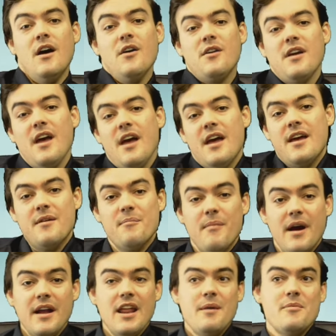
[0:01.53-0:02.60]
Okay, my
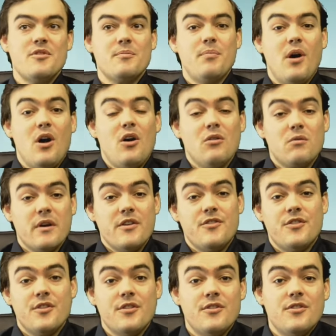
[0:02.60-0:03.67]
name is Paul
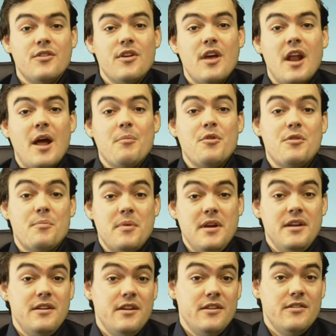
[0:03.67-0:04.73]
Richards, and I'm with
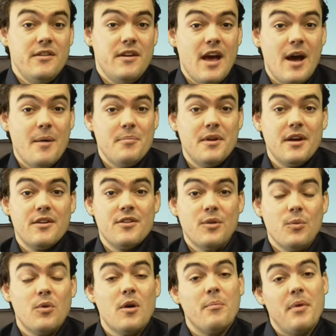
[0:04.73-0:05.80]
PTZ Optics, and
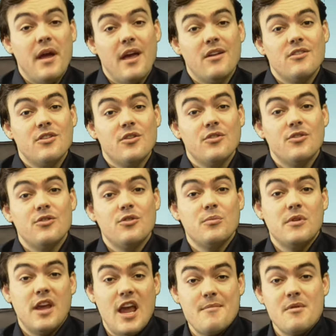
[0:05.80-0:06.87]
we're a pan tilt zoom
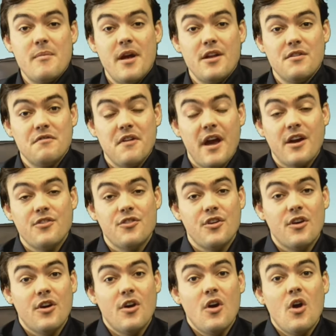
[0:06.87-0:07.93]
camera manufacturer.
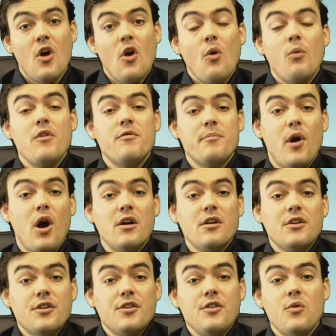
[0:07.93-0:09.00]
We've
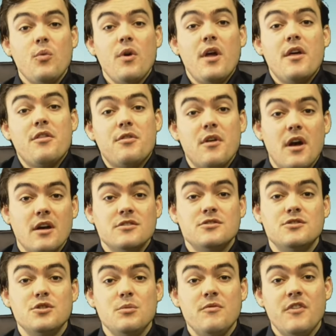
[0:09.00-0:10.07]
partnered with
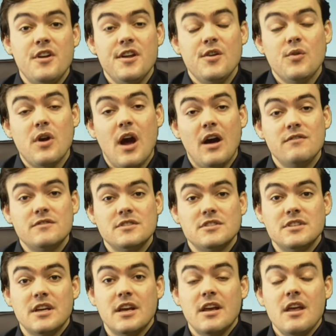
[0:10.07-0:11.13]
Zoom Video
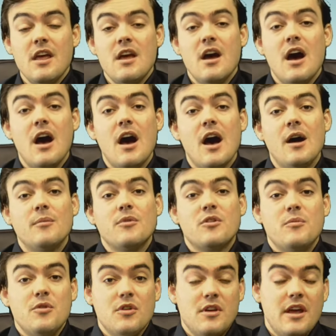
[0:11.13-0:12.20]
Conferencing um,
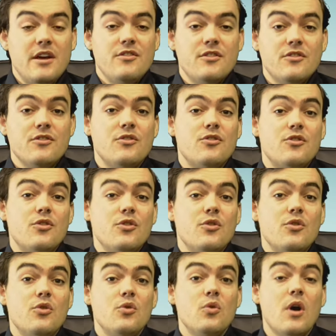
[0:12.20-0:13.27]
Communications
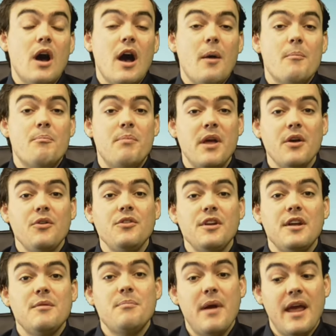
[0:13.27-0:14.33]
to uh, build
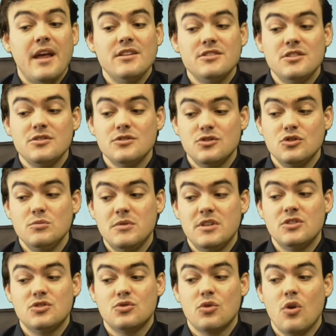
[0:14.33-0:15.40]
in pan tilt zoom
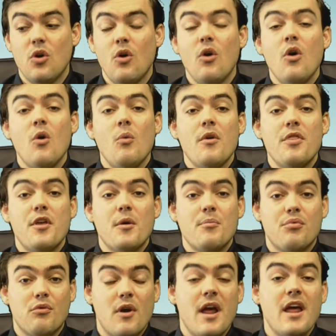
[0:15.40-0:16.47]
control with their
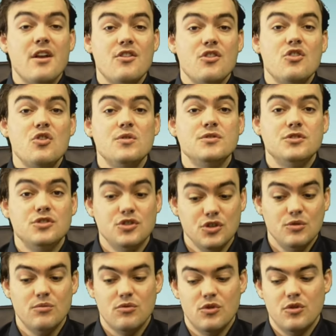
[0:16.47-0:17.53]
brand new
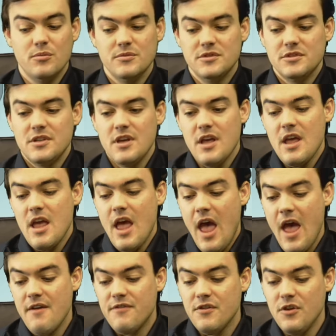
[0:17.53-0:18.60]
Zoom Rooms.
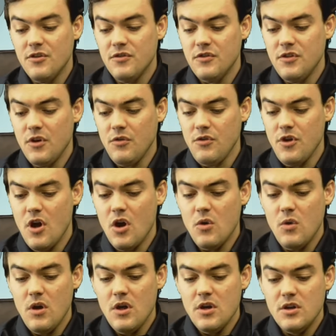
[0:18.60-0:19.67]
And for those of you who don't know,
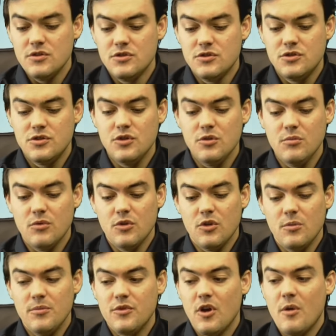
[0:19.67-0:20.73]
Zoom
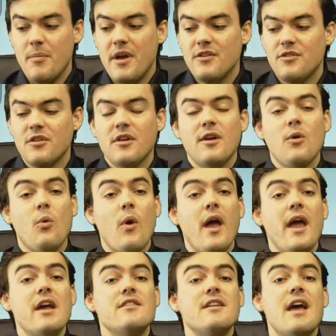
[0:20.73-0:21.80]
Rooms are basically a way
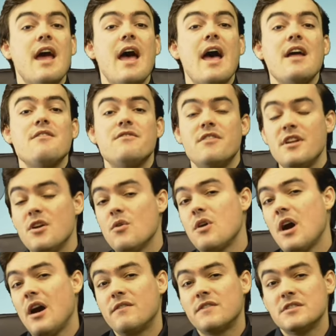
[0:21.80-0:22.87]
to add video
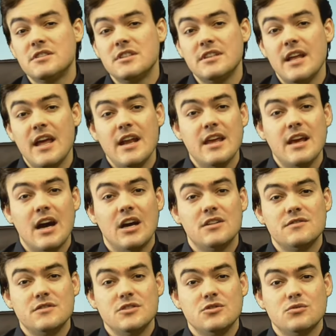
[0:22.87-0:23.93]
conferencing to any
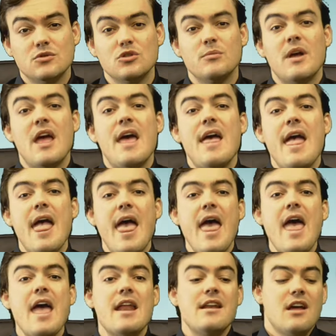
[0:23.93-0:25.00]
conference room
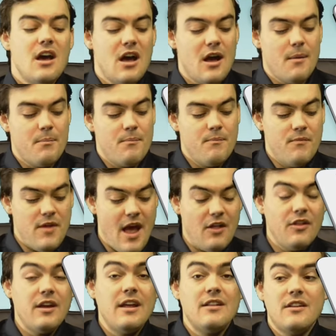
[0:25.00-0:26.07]
and a
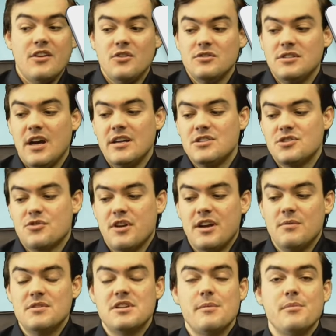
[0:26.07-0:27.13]
elegant little touchscreen,
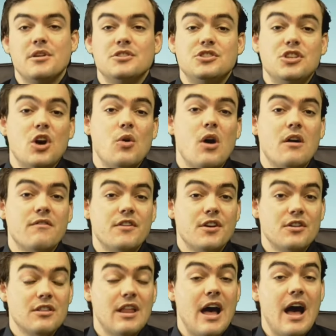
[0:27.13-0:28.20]
which I'm going to show off here
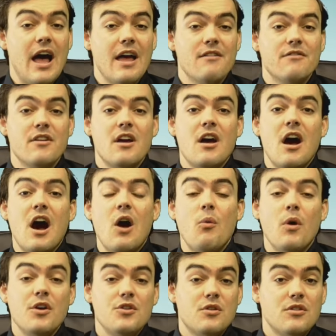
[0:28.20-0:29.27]
live uh,
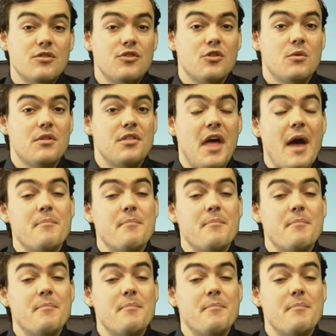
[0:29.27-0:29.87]
what you can do with that.